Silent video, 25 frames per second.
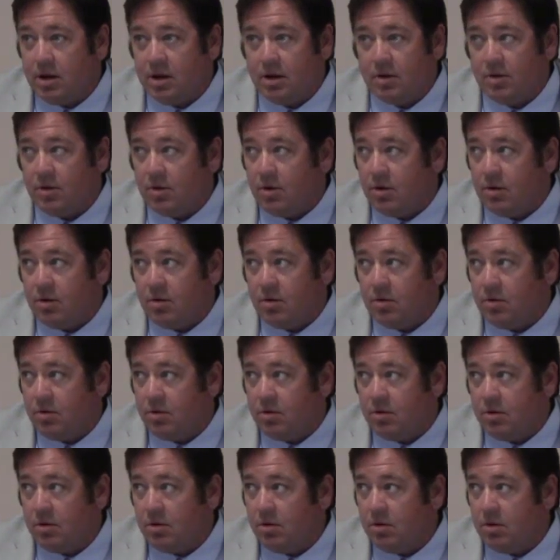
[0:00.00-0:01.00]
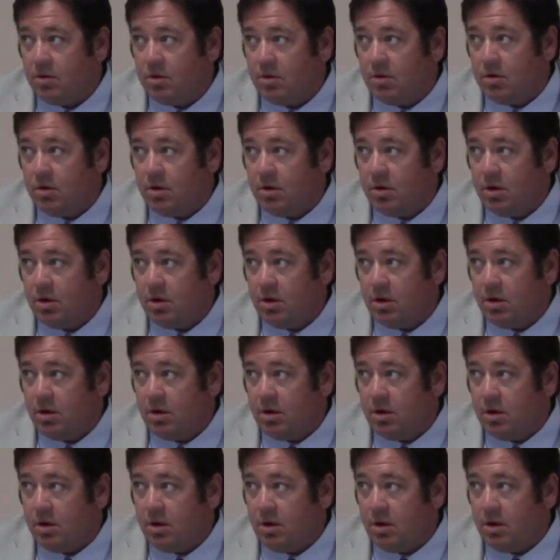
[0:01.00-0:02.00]
I don't know. I've got it right in
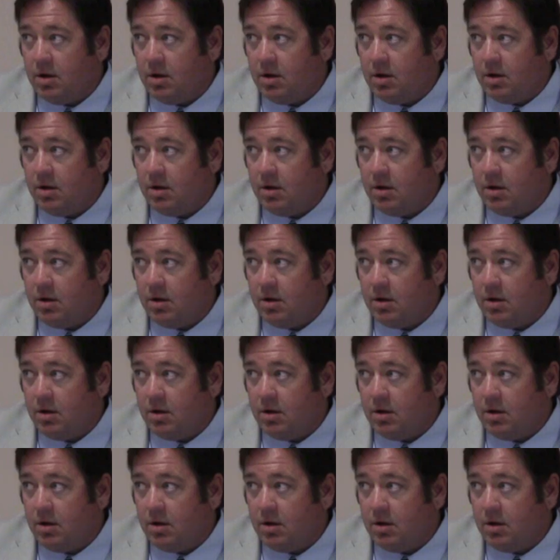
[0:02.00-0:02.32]
front of me.